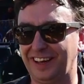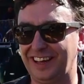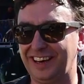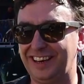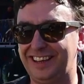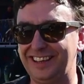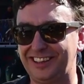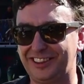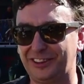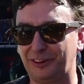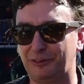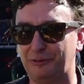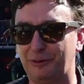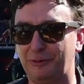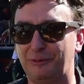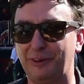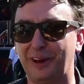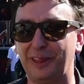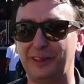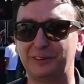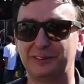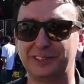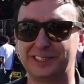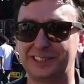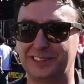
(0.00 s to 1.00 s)
he thought my
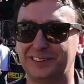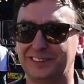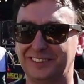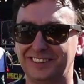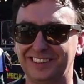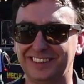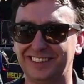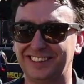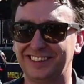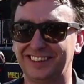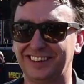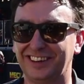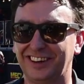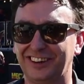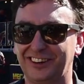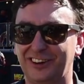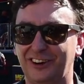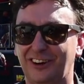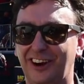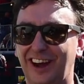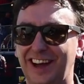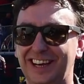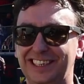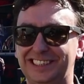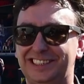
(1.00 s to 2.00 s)
brother was a
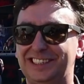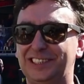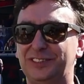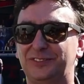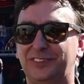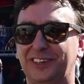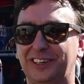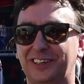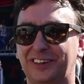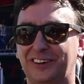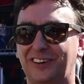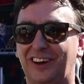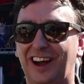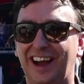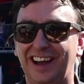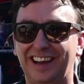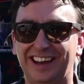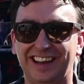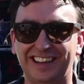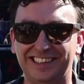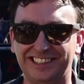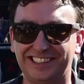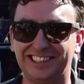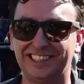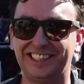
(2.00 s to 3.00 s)
crazy but great
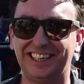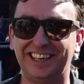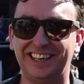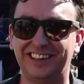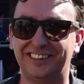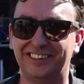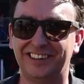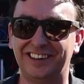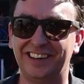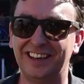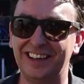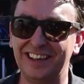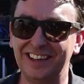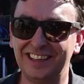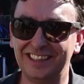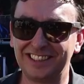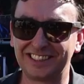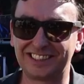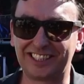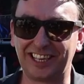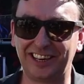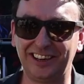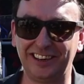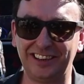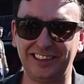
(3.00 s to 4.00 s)
engineer. And
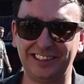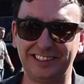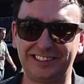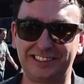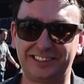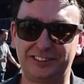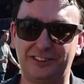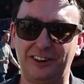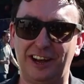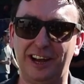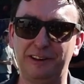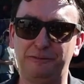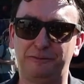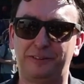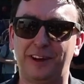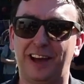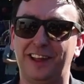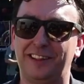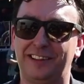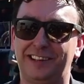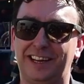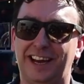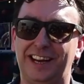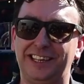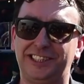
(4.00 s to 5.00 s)
so it's great
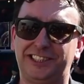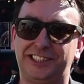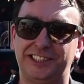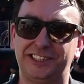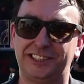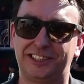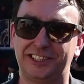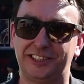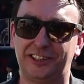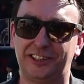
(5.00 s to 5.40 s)
validation to